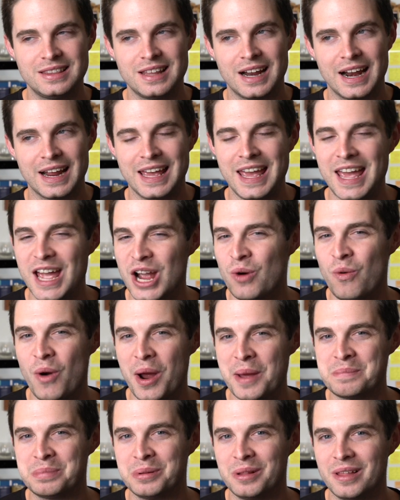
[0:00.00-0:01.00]
that I can't
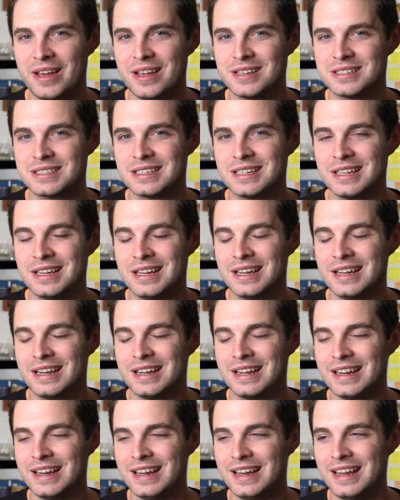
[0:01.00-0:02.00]
quite place.
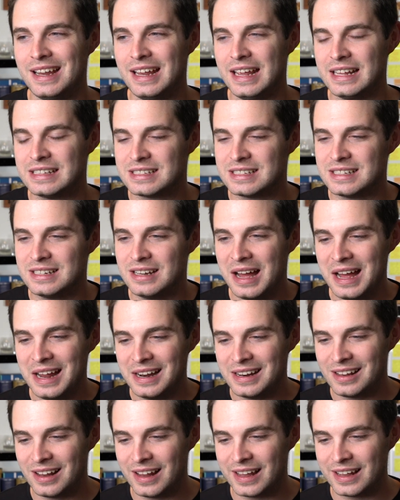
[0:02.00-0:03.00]
It's
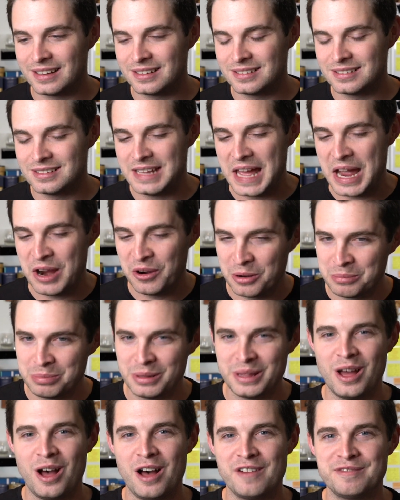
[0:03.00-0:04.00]
not like
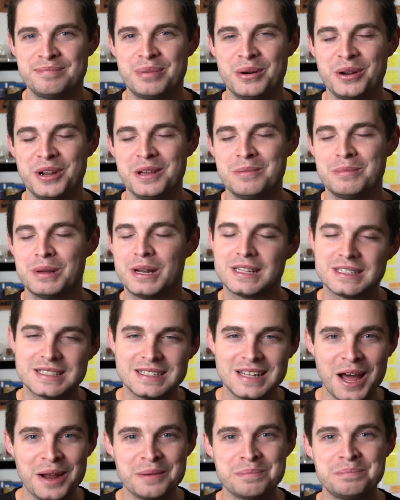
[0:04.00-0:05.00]
terribly off-putting, but
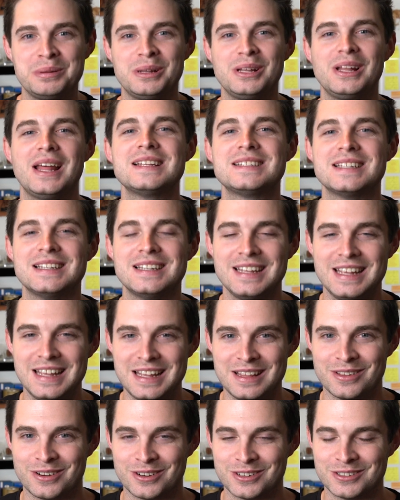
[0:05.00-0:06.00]
it's not pleasant
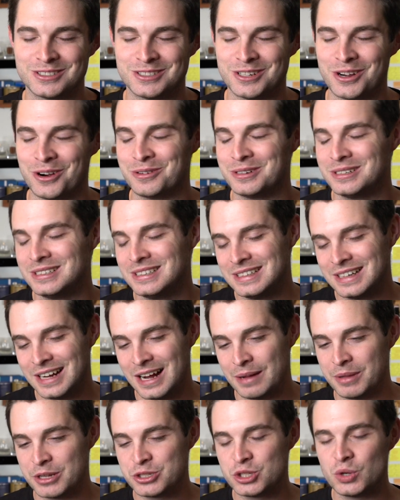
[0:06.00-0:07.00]
either. So
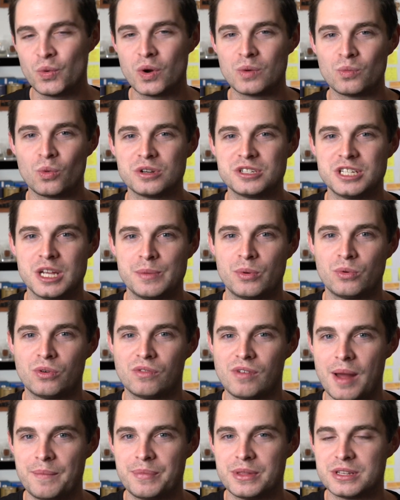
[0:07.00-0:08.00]
let's do one more sip and
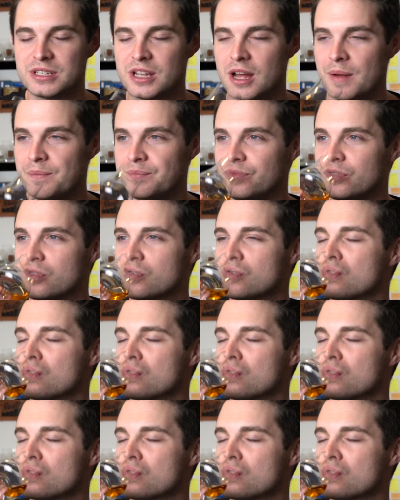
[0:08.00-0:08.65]
we'll wrap this up.